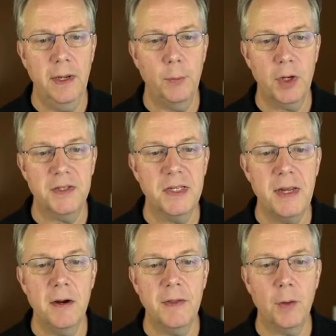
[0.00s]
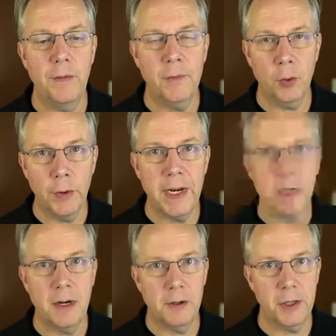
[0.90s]
And we can see here that we've
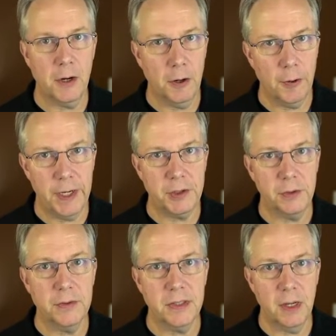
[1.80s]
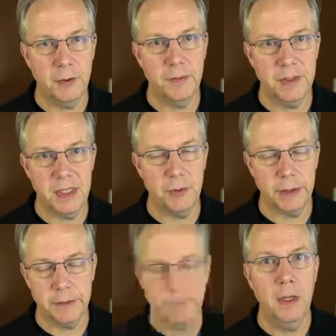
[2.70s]
created our Docker credentials under the secret.